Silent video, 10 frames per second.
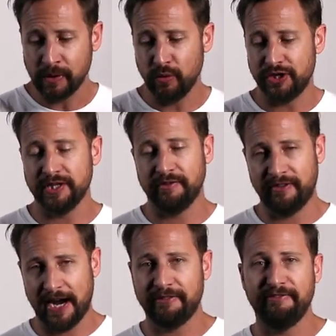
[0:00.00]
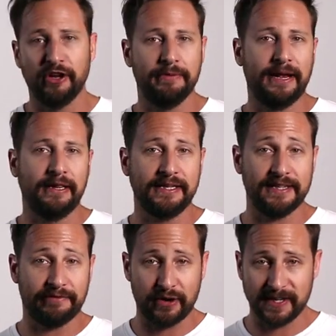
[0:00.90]
which is, in fact, fundamentally
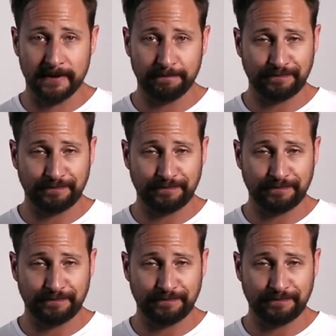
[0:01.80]
different.